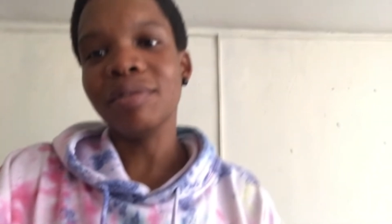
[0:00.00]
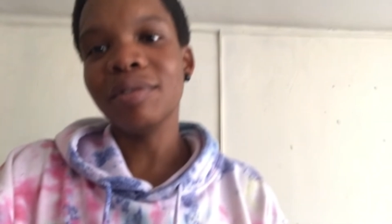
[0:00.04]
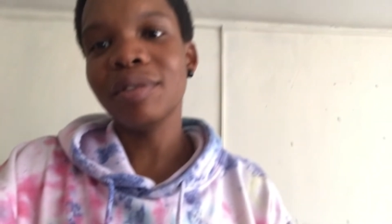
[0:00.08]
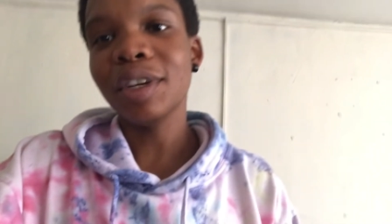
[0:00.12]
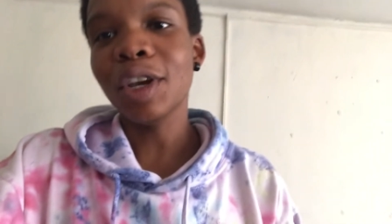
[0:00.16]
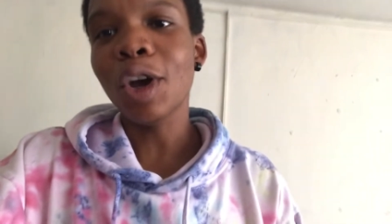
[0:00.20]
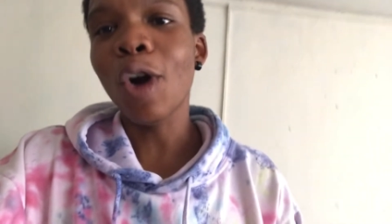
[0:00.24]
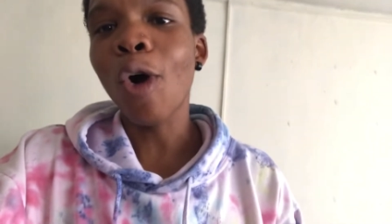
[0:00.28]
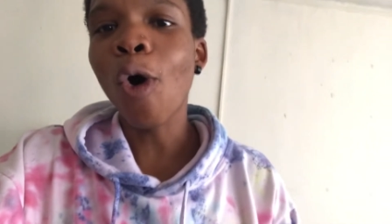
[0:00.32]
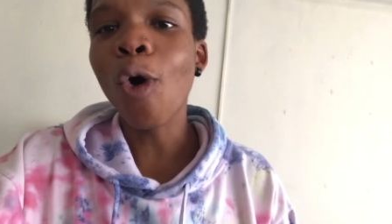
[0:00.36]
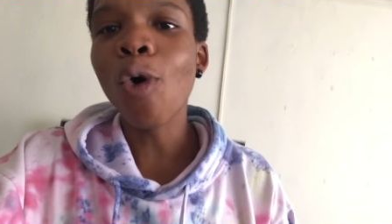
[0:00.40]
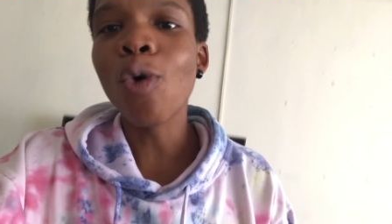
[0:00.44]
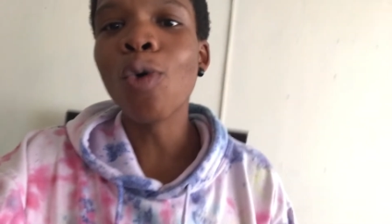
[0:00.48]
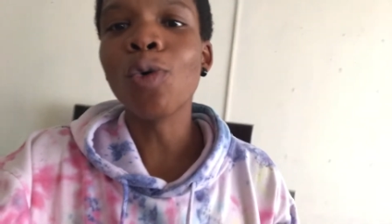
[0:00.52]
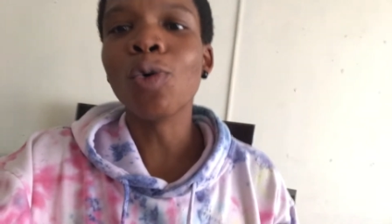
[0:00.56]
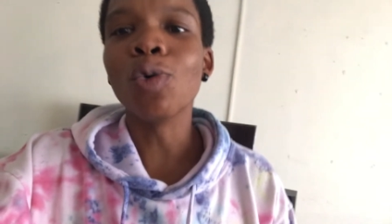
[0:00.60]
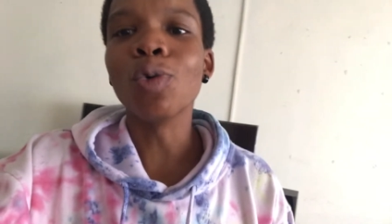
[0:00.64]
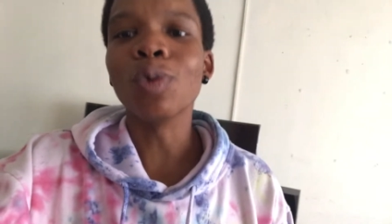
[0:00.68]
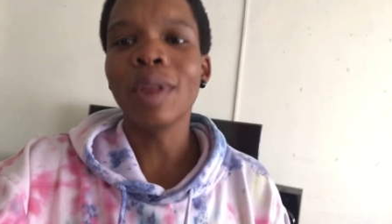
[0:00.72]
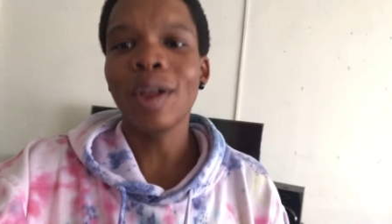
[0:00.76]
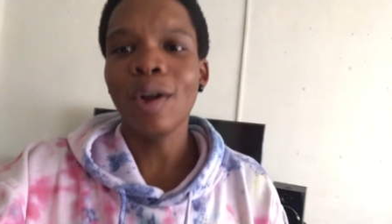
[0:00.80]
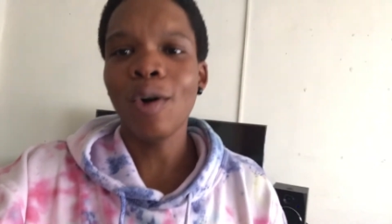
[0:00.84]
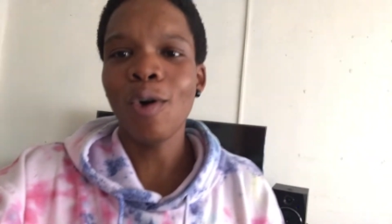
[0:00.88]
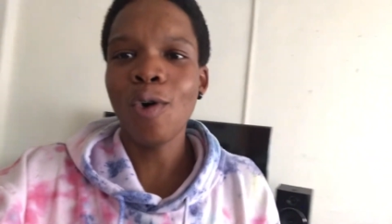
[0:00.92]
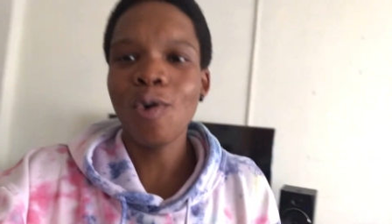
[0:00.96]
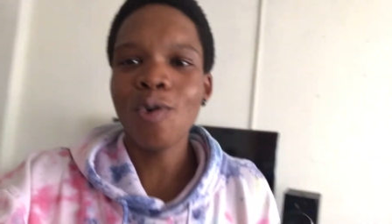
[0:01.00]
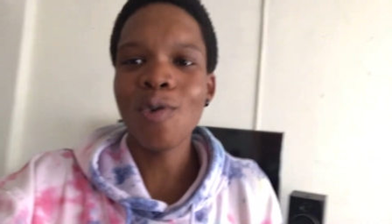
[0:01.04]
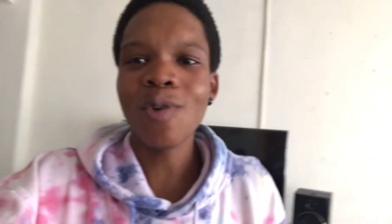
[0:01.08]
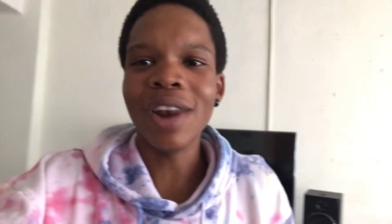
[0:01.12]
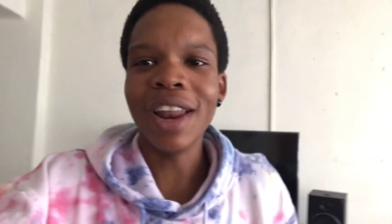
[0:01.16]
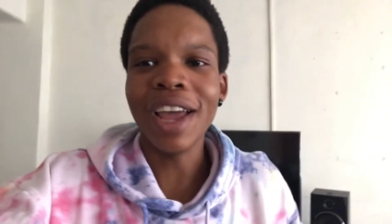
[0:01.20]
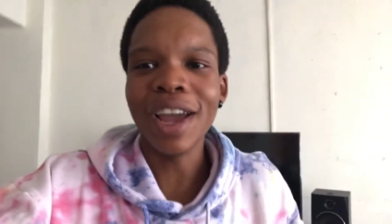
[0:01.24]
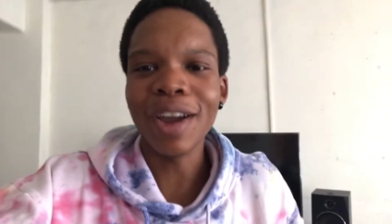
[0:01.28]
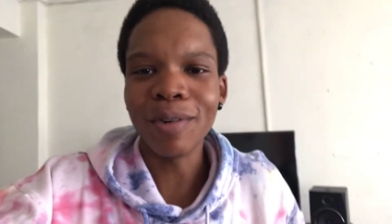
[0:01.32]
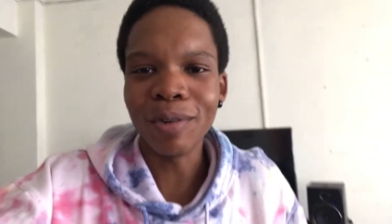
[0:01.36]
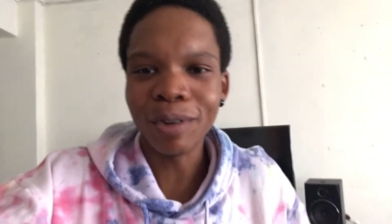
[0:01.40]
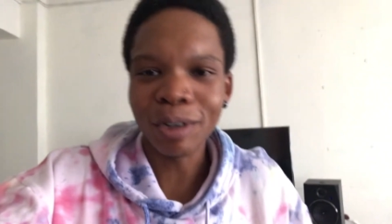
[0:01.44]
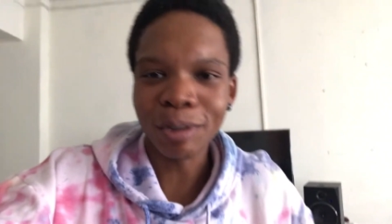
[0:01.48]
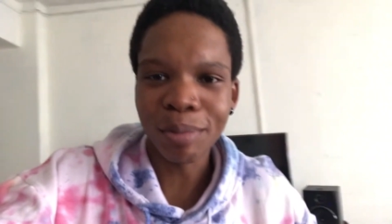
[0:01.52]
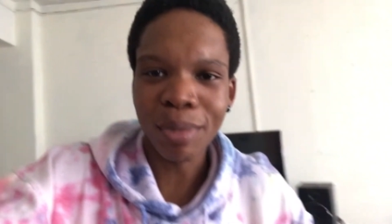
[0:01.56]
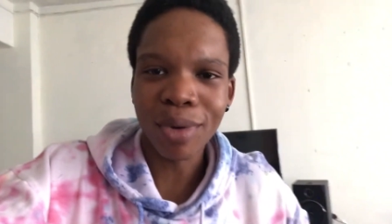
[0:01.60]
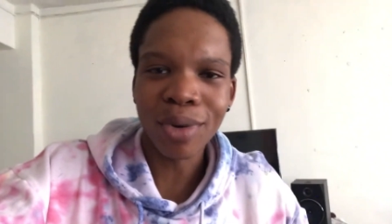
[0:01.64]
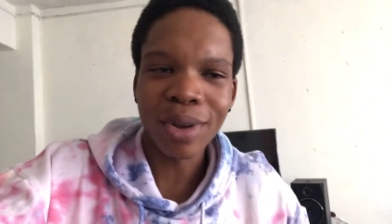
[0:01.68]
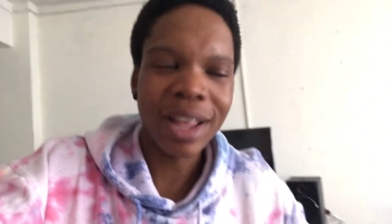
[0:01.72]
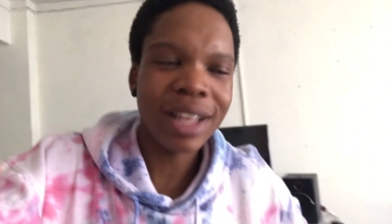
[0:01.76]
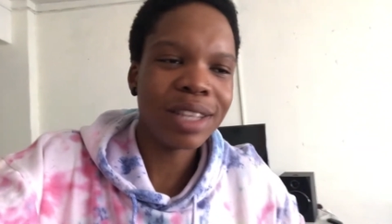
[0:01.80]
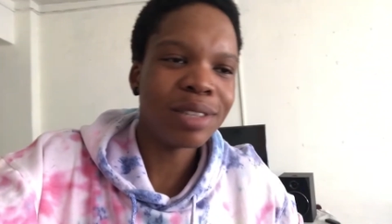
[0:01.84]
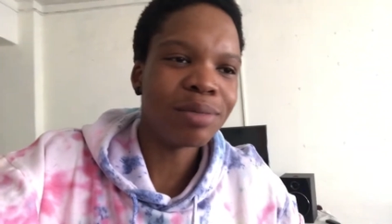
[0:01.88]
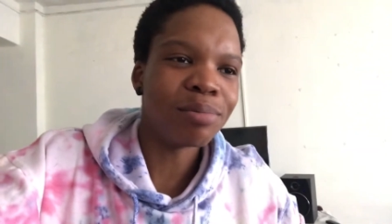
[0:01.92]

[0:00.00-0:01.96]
A whole a whole language, bro. That's